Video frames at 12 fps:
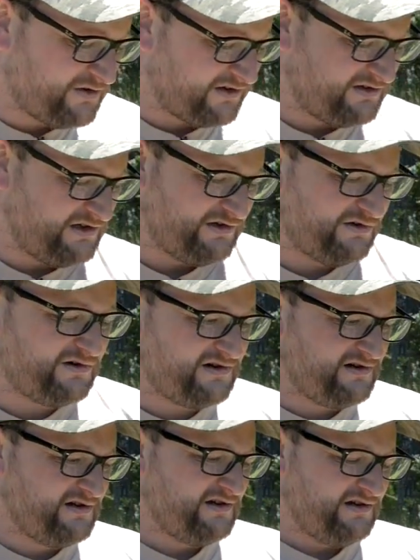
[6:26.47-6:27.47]
can do
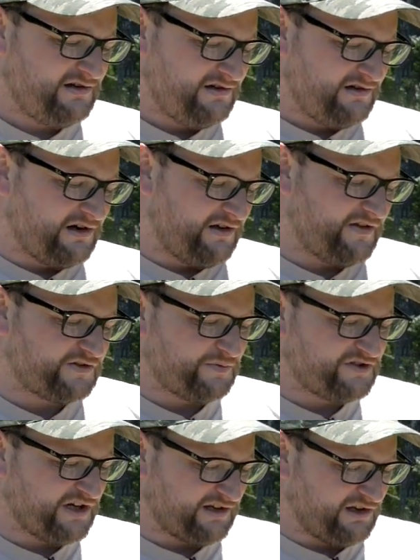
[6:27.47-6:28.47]
on this
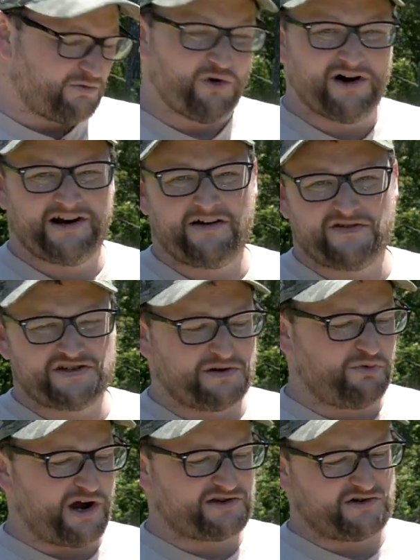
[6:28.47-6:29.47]
particular one, every
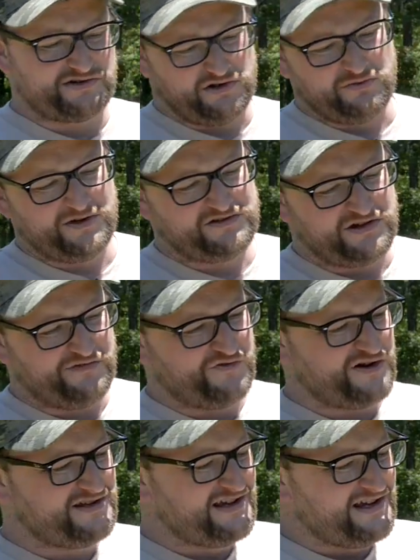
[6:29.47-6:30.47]
suppressor is a little bit
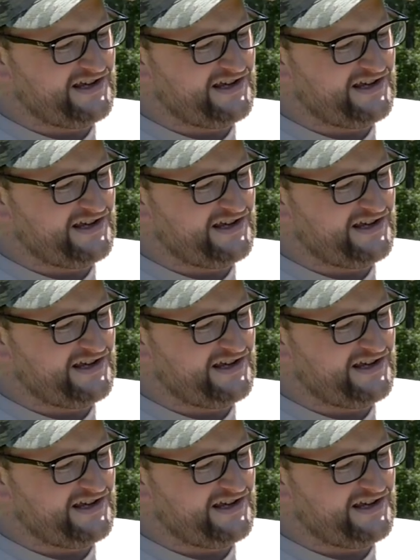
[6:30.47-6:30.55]
different.